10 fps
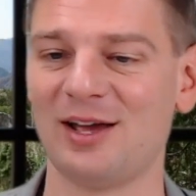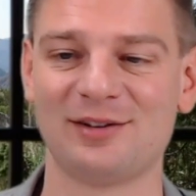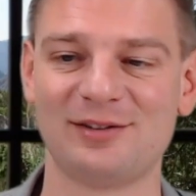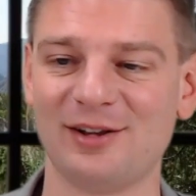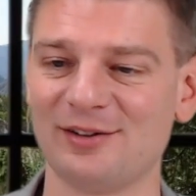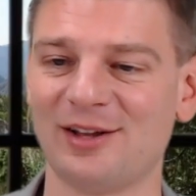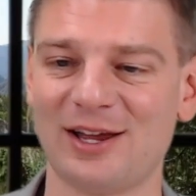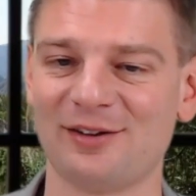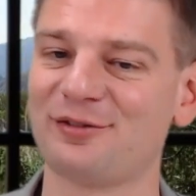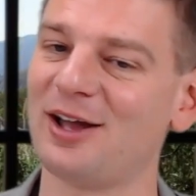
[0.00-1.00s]
It didn't
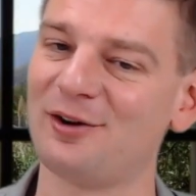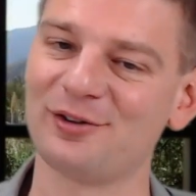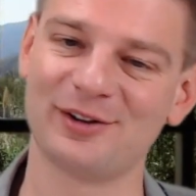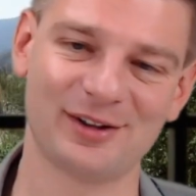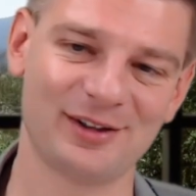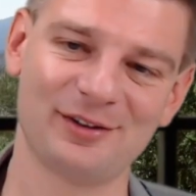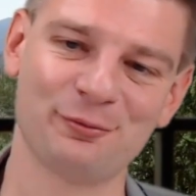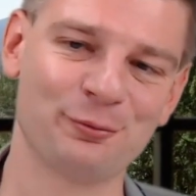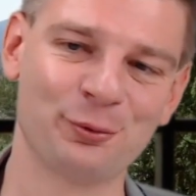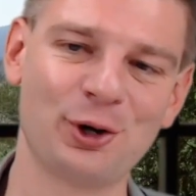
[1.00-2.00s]
let us down.
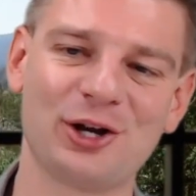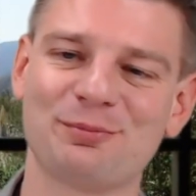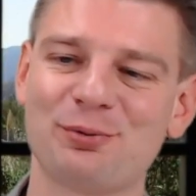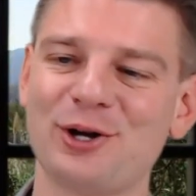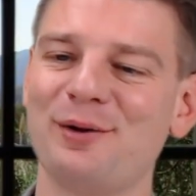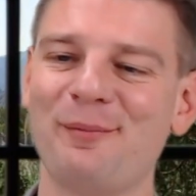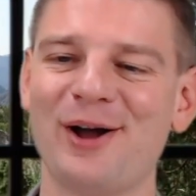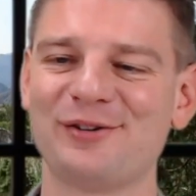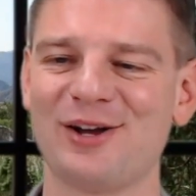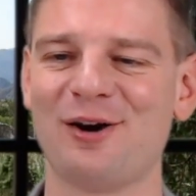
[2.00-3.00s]
Worked pretty
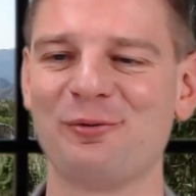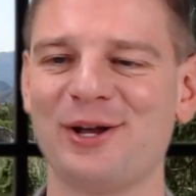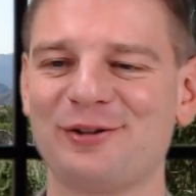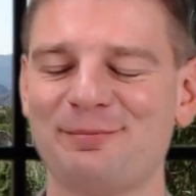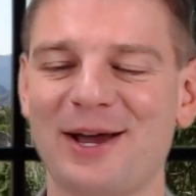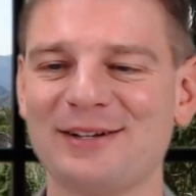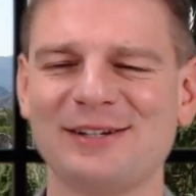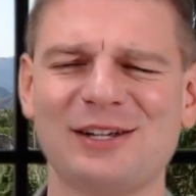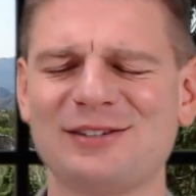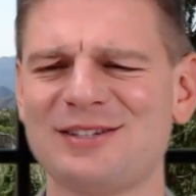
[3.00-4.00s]
much how we
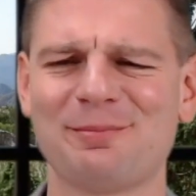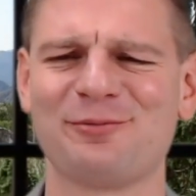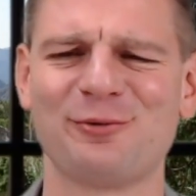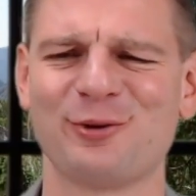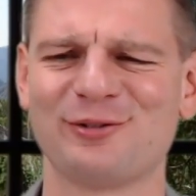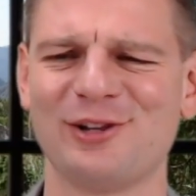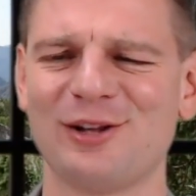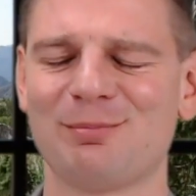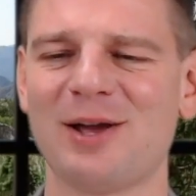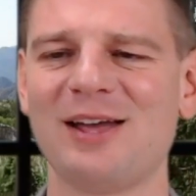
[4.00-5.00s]
expected, except for this
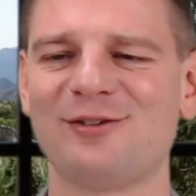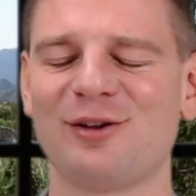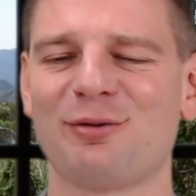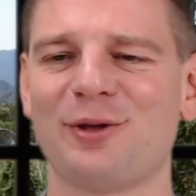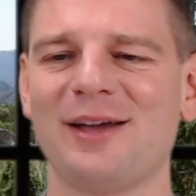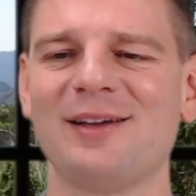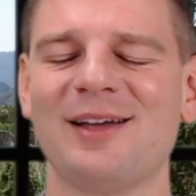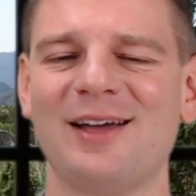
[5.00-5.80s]
little paging thing.